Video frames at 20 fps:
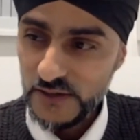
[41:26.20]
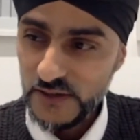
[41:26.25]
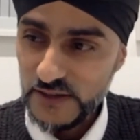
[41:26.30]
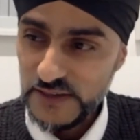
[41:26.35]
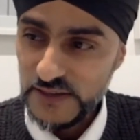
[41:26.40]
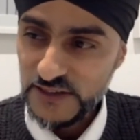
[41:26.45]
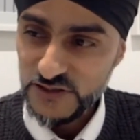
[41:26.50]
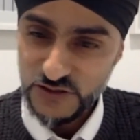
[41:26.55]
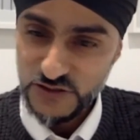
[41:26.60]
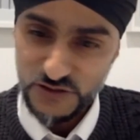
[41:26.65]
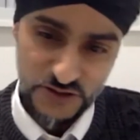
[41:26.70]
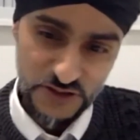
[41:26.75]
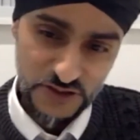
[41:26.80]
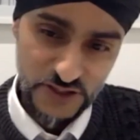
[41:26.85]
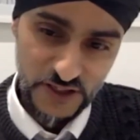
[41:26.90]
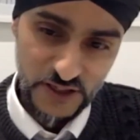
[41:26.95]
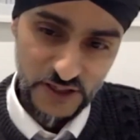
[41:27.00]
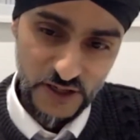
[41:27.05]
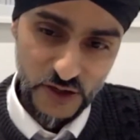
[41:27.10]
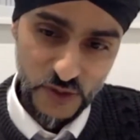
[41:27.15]
national
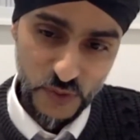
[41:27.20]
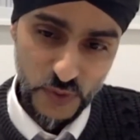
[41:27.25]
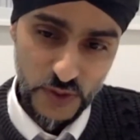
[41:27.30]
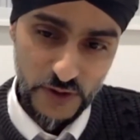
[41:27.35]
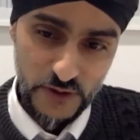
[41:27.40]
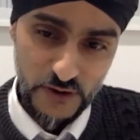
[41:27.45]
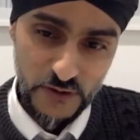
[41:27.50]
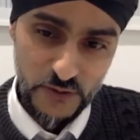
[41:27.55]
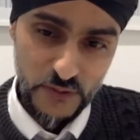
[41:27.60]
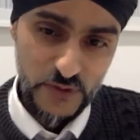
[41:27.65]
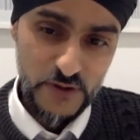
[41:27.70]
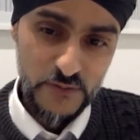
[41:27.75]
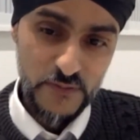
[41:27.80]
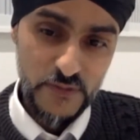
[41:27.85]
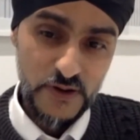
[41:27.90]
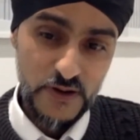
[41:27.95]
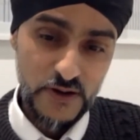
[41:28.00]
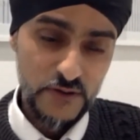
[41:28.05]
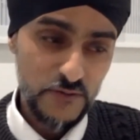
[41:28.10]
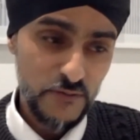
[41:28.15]
city, we're
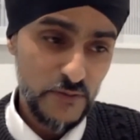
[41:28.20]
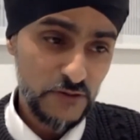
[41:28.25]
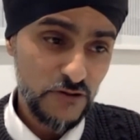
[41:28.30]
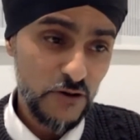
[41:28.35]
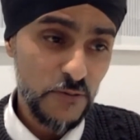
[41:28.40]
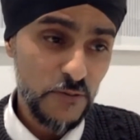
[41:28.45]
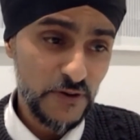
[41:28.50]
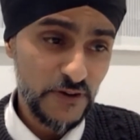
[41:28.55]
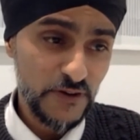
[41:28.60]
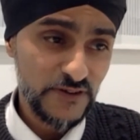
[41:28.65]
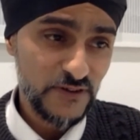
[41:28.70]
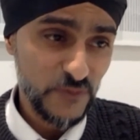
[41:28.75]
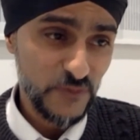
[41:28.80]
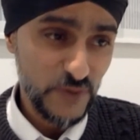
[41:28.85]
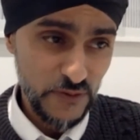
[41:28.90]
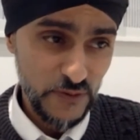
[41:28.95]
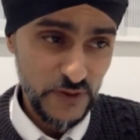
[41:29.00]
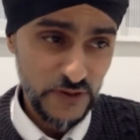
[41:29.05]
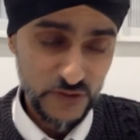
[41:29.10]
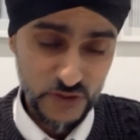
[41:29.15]
a metropolis,
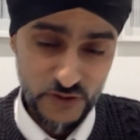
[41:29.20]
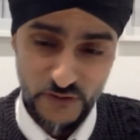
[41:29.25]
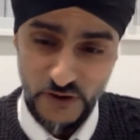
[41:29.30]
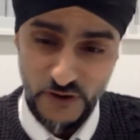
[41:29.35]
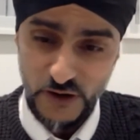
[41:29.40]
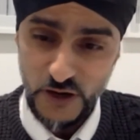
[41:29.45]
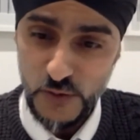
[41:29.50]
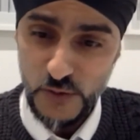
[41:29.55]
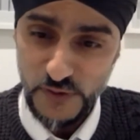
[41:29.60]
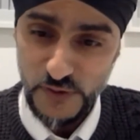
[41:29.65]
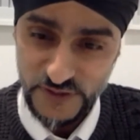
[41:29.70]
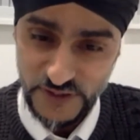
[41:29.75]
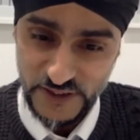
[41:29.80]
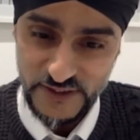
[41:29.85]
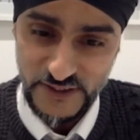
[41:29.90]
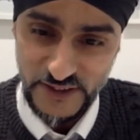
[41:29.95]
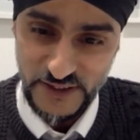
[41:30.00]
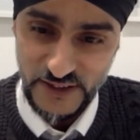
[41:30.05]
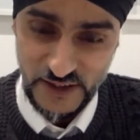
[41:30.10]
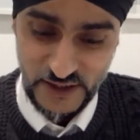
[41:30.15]
we're sort of a global
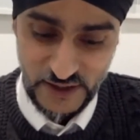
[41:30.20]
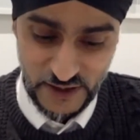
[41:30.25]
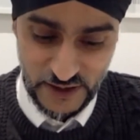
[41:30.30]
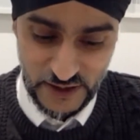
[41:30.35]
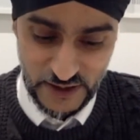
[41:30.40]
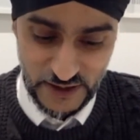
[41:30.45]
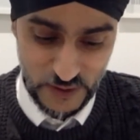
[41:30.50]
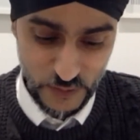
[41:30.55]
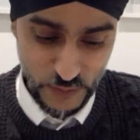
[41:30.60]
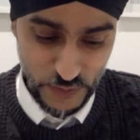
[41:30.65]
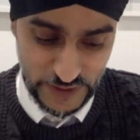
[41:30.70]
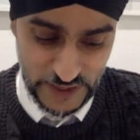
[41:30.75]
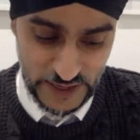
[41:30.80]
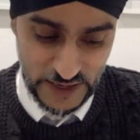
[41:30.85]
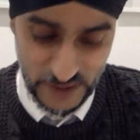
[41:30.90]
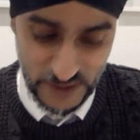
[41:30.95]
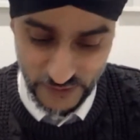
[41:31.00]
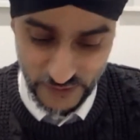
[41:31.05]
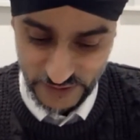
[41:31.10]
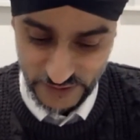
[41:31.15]
city, and we can
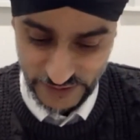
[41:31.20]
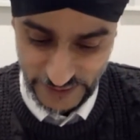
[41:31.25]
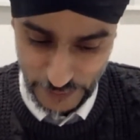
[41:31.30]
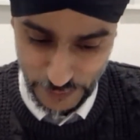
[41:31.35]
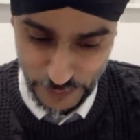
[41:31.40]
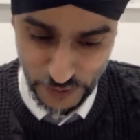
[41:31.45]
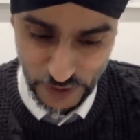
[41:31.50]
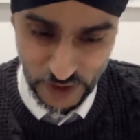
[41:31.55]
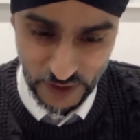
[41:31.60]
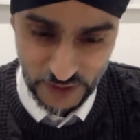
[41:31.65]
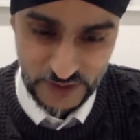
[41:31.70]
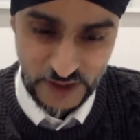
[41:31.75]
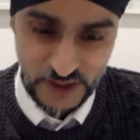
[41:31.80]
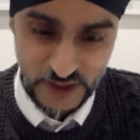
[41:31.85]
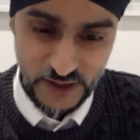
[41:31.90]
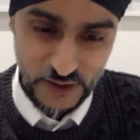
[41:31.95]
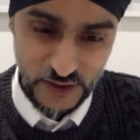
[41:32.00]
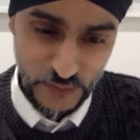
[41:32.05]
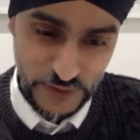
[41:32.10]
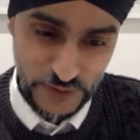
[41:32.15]
have city parks,
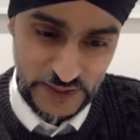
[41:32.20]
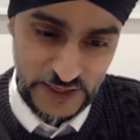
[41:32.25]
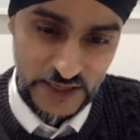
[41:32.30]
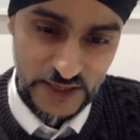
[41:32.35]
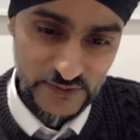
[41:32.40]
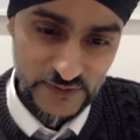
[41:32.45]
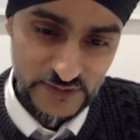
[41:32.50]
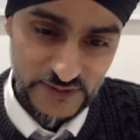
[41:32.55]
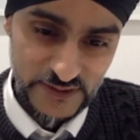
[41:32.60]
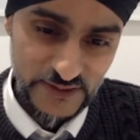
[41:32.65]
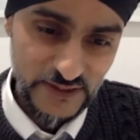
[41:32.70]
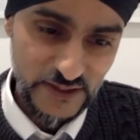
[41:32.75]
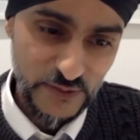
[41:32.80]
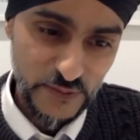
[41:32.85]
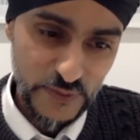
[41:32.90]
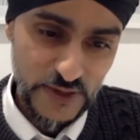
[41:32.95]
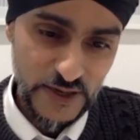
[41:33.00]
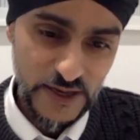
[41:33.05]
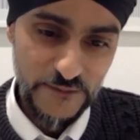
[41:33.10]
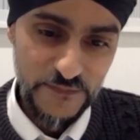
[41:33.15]
and we can have a city
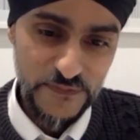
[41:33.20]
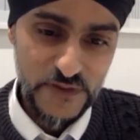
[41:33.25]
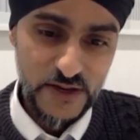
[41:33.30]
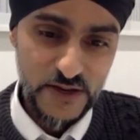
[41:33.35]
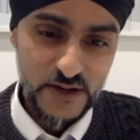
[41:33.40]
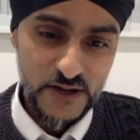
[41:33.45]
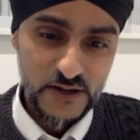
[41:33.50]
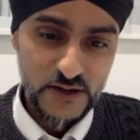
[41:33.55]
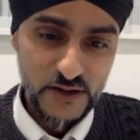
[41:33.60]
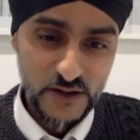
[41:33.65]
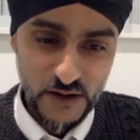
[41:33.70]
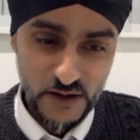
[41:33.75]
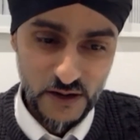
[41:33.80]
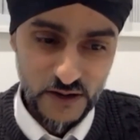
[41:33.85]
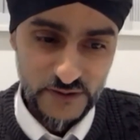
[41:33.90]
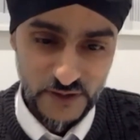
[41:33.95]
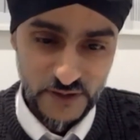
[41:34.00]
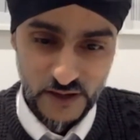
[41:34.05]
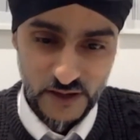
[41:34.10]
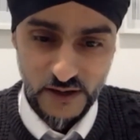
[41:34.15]
where
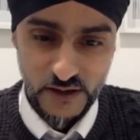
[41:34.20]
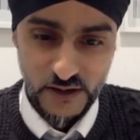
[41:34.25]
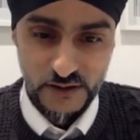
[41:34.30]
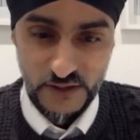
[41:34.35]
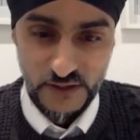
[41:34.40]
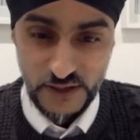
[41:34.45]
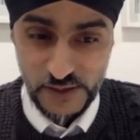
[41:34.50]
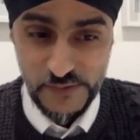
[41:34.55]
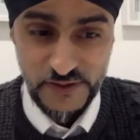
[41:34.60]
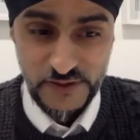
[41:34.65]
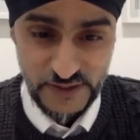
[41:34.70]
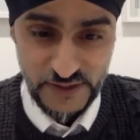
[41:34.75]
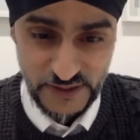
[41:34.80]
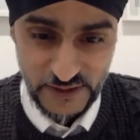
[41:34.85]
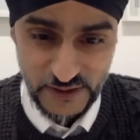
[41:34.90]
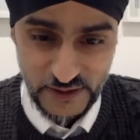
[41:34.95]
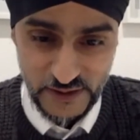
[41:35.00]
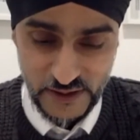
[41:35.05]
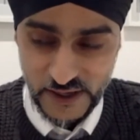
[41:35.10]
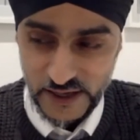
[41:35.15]
cars are
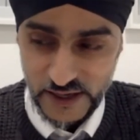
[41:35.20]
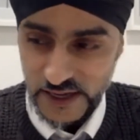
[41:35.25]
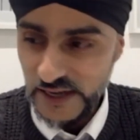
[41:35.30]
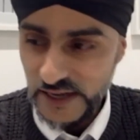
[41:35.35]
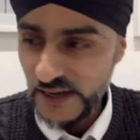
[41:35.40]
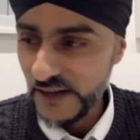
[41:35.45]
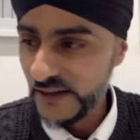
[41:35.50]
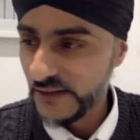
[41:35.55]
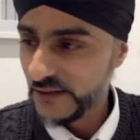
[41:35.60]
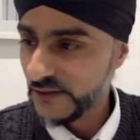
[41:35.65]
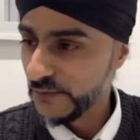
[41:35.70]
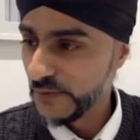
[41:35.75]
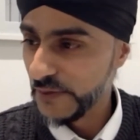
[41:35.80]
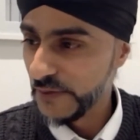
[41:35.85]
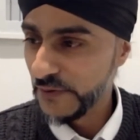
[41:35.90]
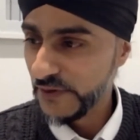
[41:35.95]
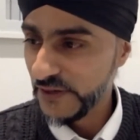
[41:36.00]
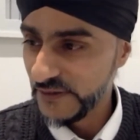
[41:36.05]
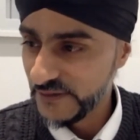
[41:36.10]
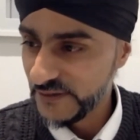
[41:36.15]
limited and
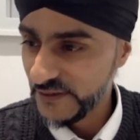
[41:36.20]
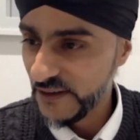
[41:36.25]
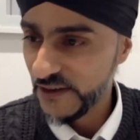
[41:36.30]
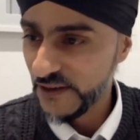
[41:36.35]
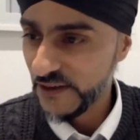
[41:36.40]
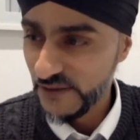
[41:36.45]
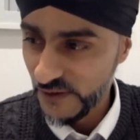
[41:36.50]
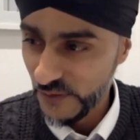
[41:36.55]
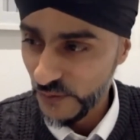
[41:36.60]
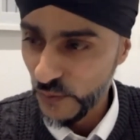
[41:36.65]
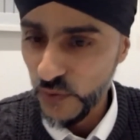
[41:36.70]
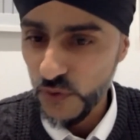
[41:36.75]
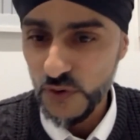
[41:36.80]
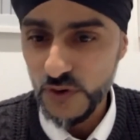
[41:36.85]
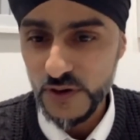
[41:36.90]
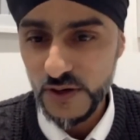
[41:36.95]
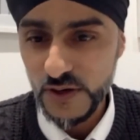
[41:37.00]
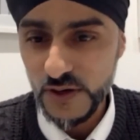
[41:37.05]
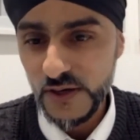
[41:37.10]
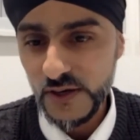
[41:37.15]
people can cycle and
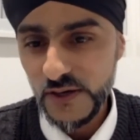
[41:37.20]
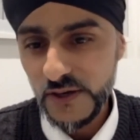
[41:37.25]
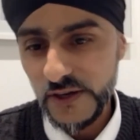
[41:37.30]
walk.